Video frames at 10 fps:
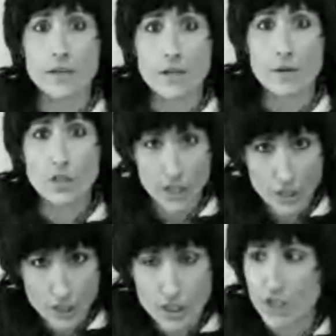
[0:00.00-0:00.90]
You know,
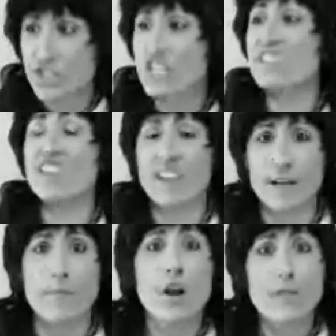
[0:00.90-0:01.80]
good to
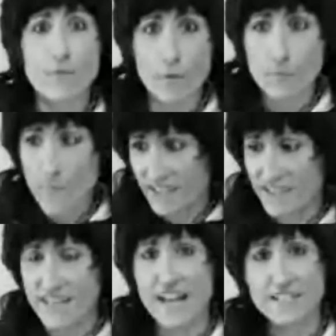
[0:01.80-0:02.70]
them for
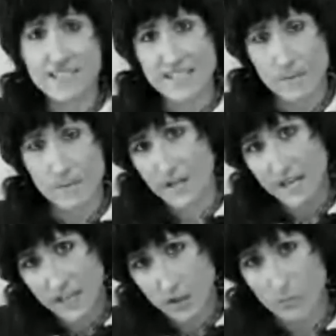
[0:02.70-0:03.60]
making that step.
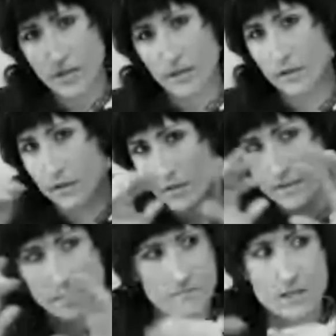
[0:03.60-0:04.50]
But here we get a little
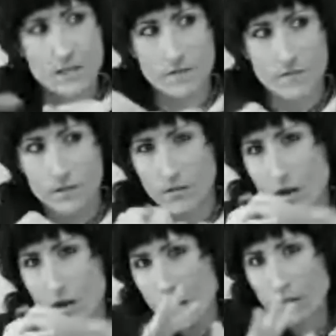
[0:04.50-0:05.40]
something different, a
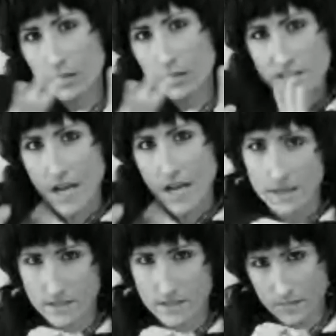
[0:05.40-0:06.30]
little
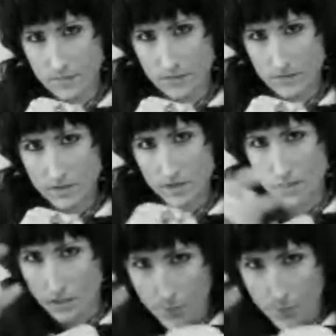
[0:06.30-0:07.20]
side step,
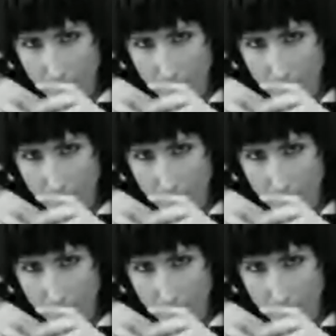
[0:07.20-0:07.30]
a little